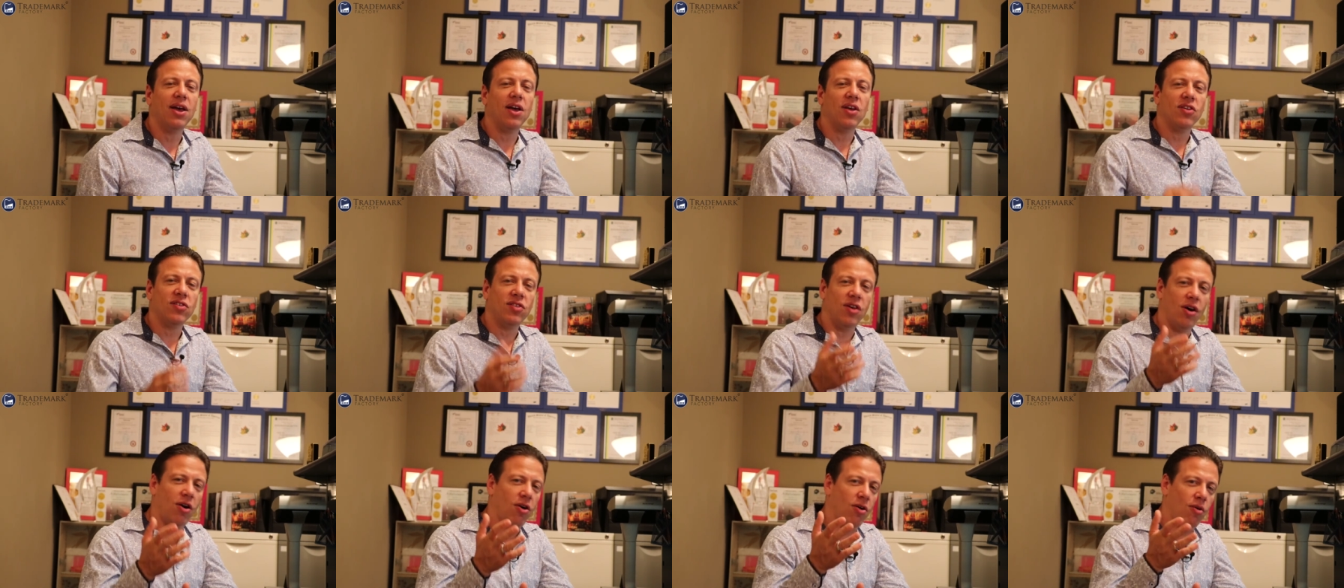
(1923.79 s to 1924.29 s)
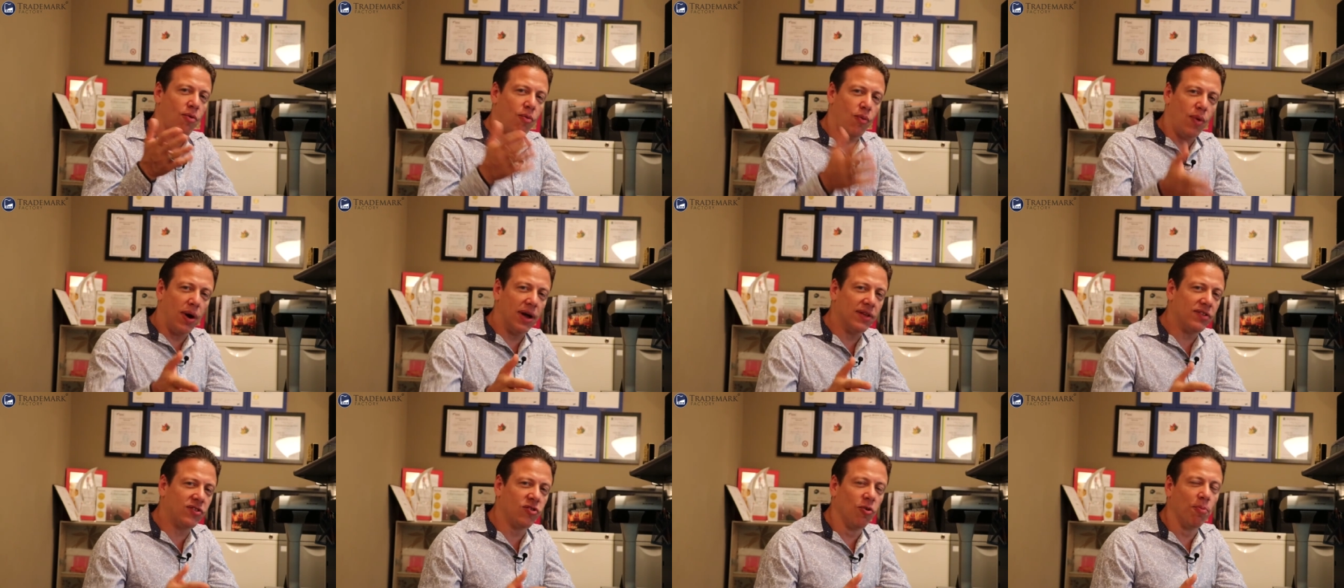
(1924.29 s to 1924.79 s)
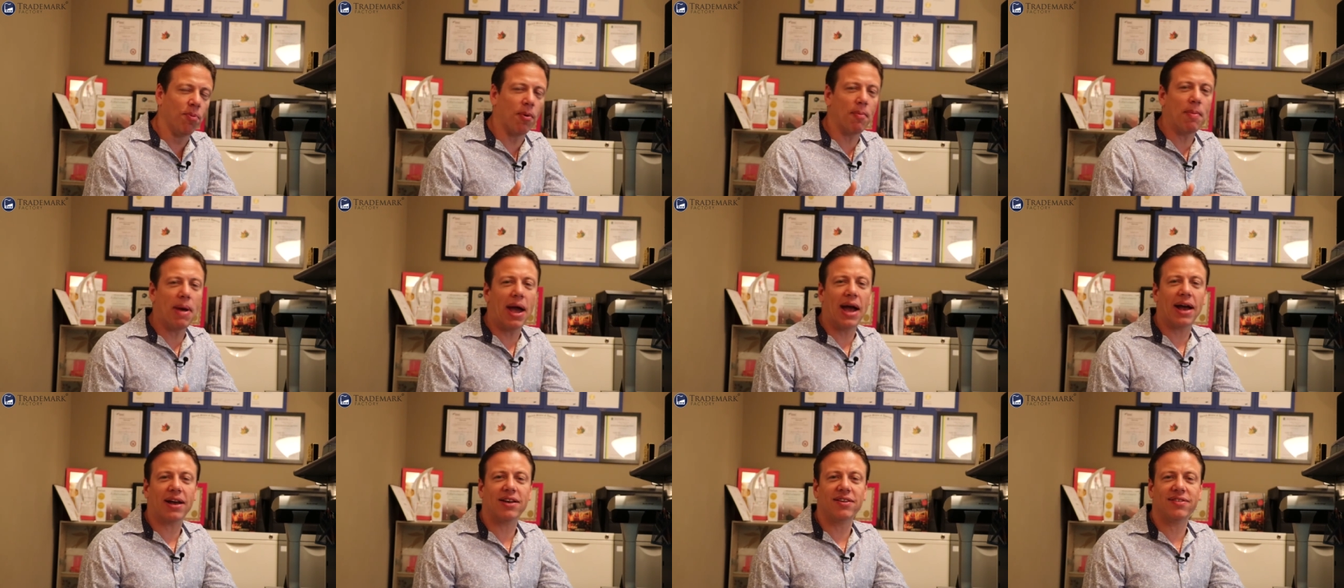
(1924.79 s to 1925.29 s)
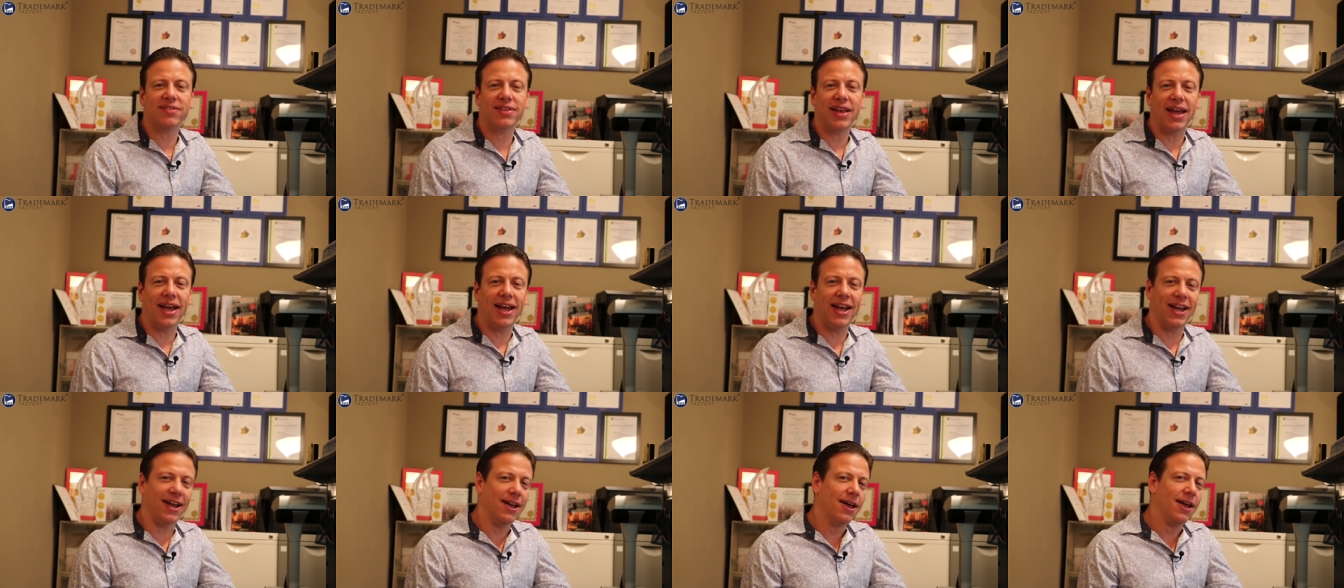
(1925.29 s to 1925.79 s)
So what Super Mac is
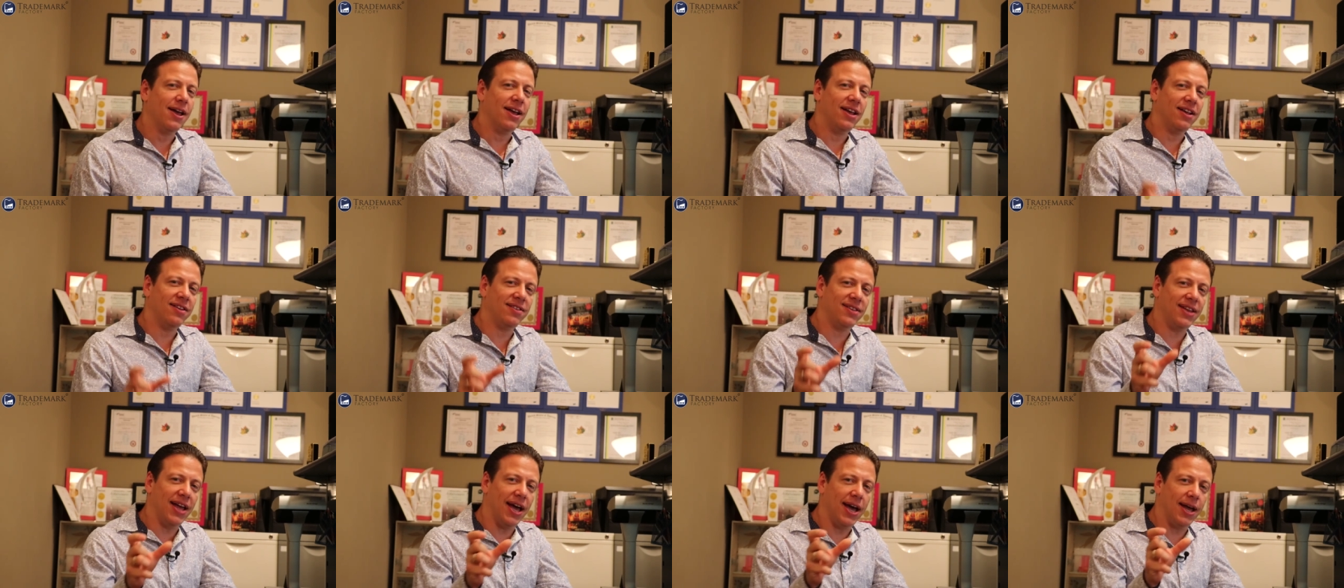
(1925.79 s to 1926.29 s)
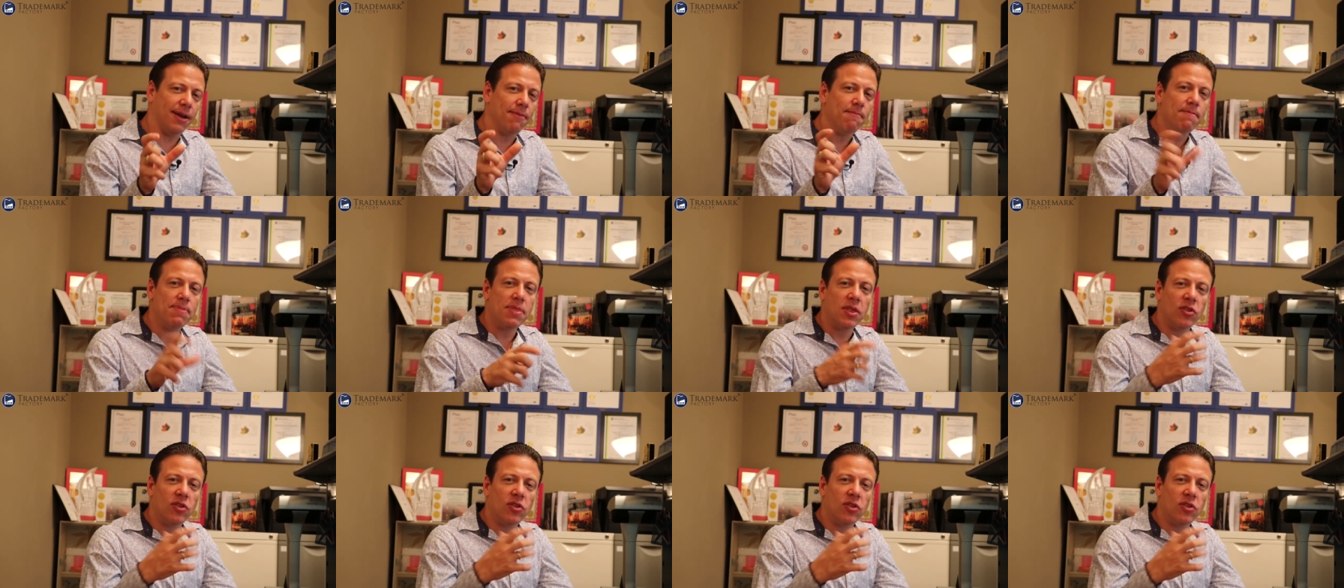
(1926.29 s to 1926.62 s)
saying is that